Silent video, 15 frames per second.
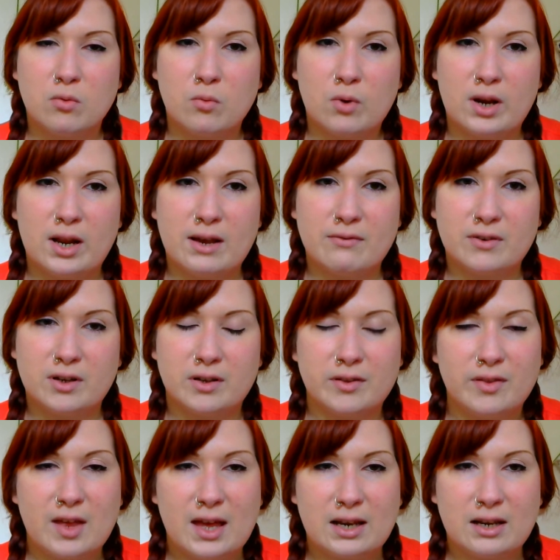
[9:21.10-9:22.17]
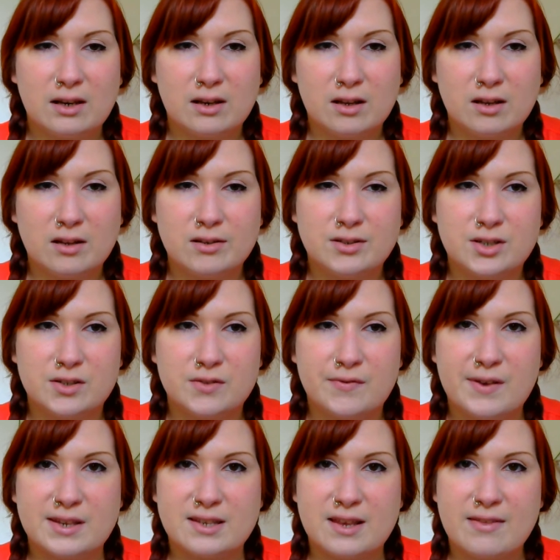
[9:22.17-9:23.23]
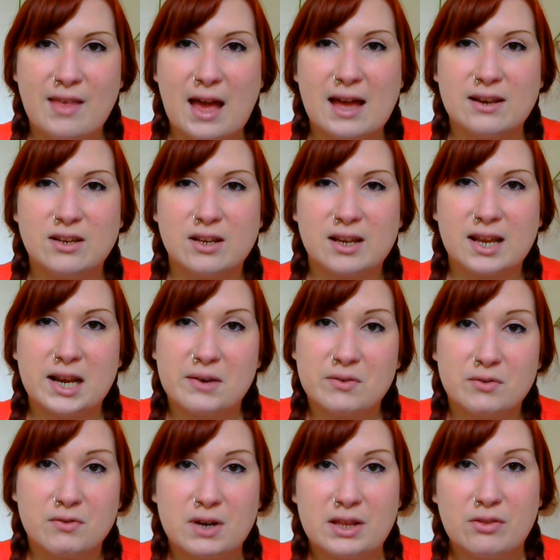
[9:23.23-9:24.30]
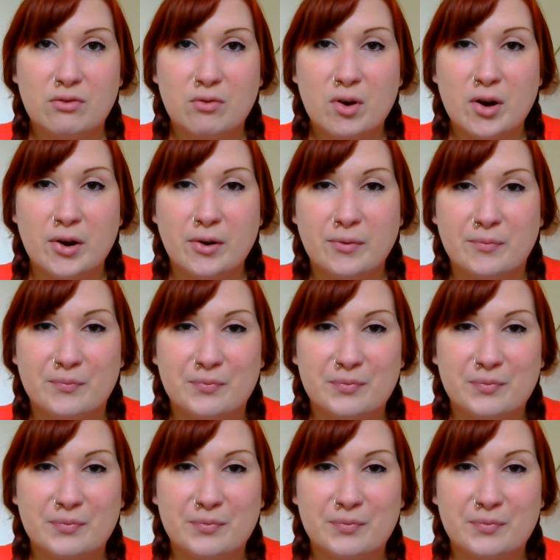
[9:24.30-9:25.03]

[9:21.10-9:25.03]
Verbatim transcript: whatever, then just visit that and you can have a read through.